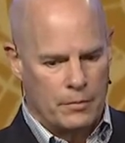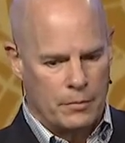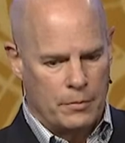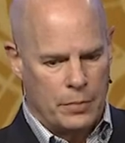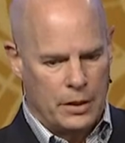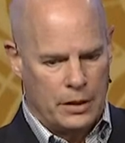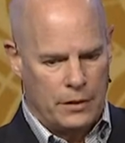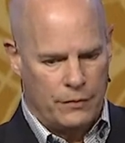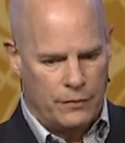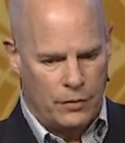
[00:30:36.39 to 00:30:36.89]

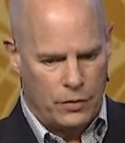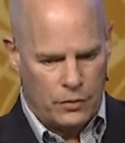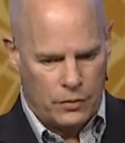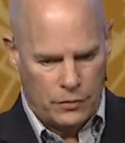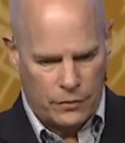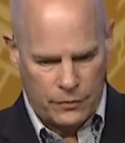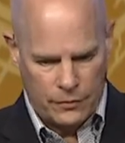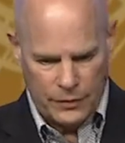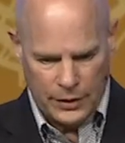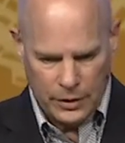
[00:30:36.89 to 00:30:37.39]
But if you
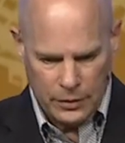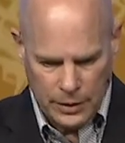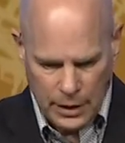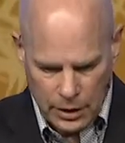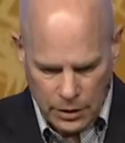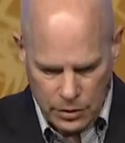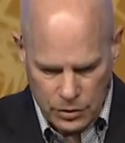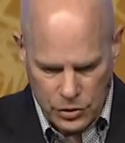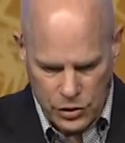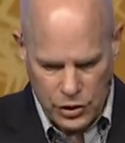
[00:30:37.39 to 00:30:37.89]
feel
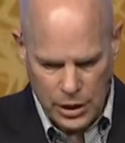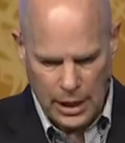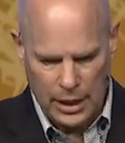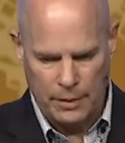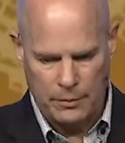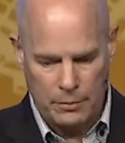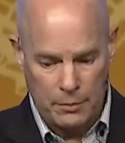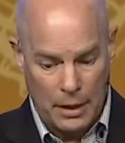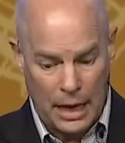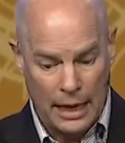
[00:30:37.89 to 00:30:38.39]
that you're
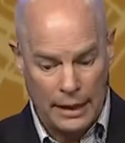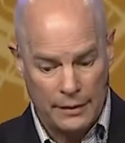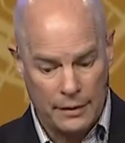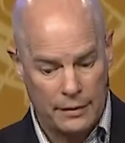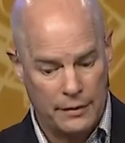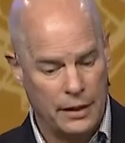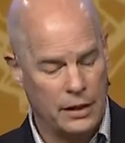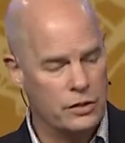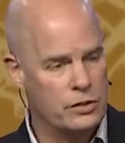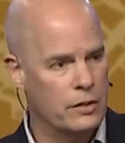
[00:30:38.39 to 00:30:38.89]
shamed by the
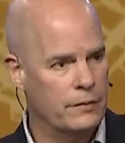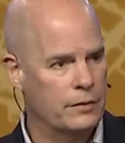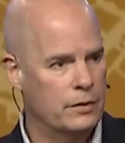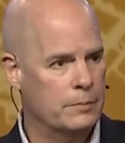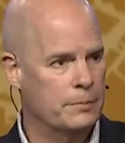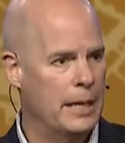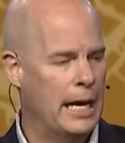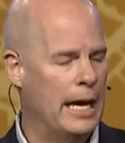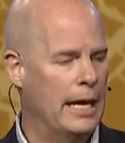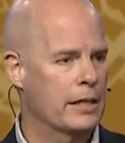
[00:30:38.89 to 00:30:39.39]
things of your
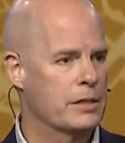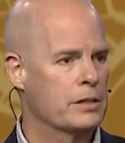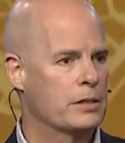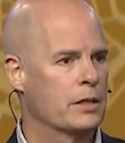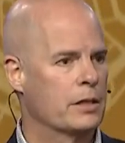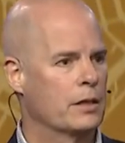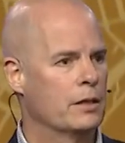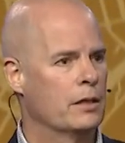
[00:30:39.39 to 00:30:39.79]
past,